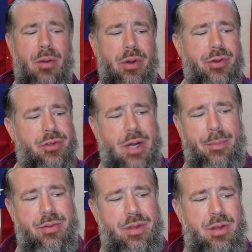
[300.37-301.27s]
my real
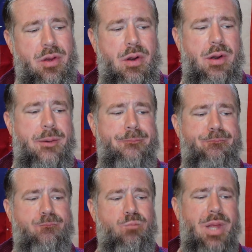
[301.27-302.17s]
discrepancies are,
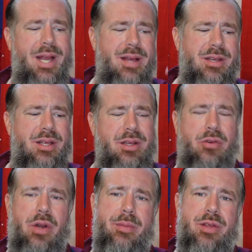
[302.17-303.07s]
I mean, it has a decent
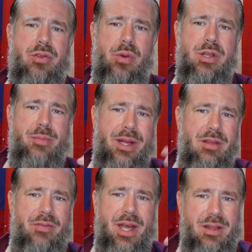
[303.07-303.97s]
creaminess to it despite the
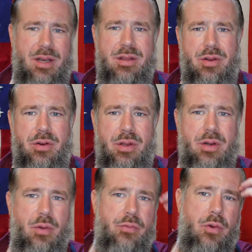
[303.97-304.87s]
fact that it's a, you
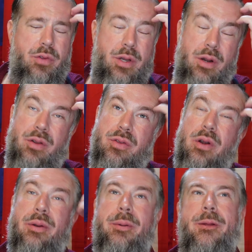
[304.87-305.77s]
know, frozen dairy
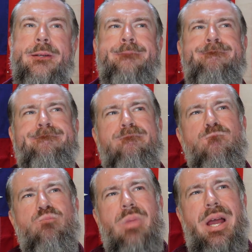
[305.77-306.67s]
dessert.
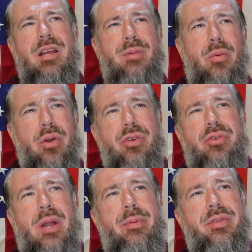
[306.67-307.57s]
I guess my real
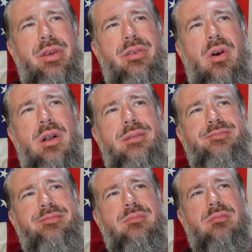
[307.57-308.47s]
discrepancies are
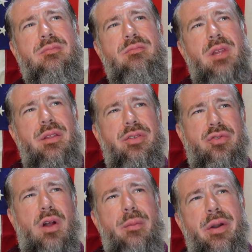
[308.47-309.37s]
the
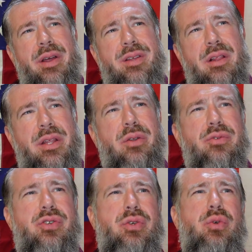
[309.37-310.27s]
strawberry is a little
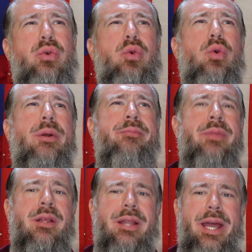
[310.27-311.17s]
too,
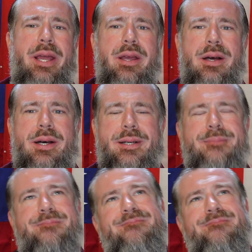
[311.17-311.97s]
like, I